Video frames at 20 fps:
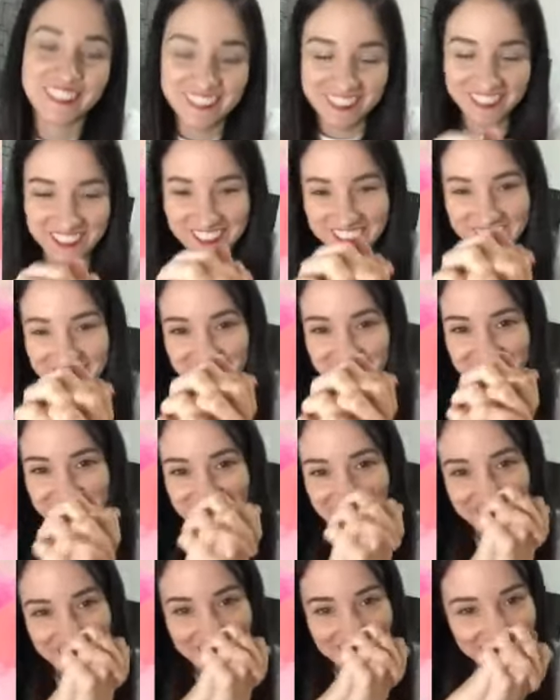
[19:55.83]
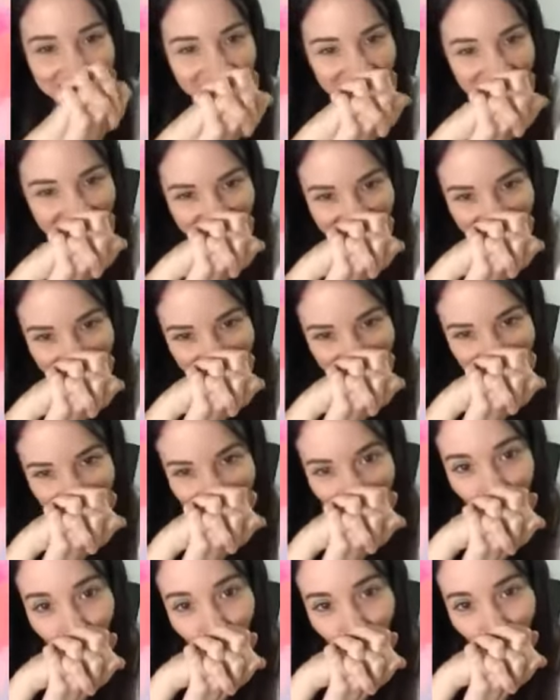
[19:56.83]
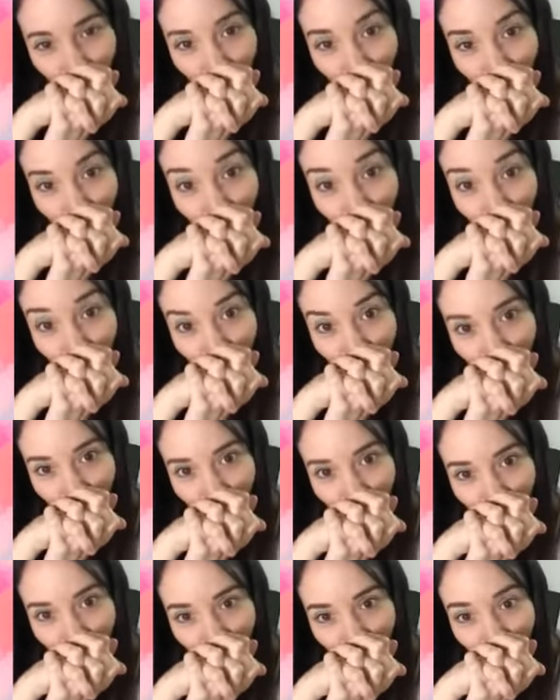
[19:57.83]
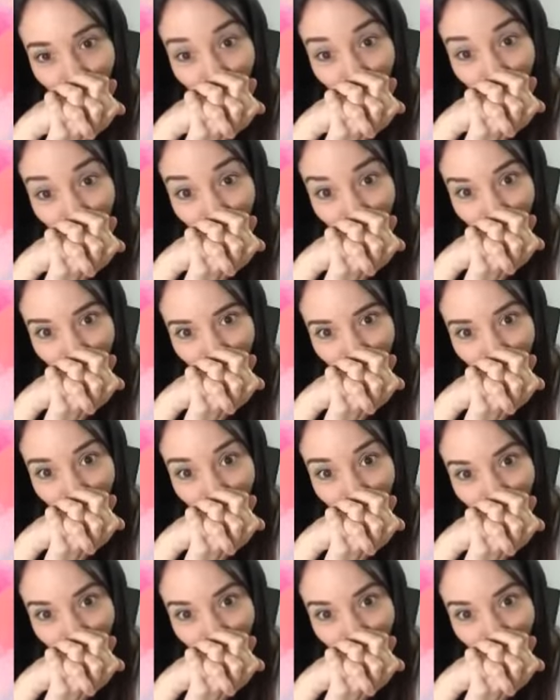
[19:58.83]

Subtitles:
(silence)